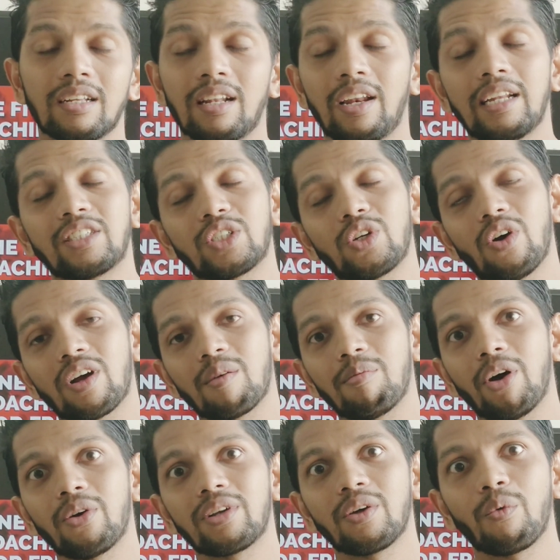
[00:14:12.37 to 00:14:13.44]
Let's talk
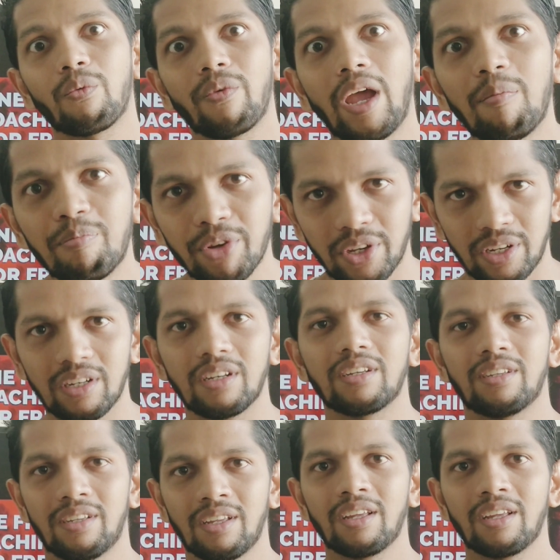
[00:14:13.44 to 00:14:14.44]
about the weapon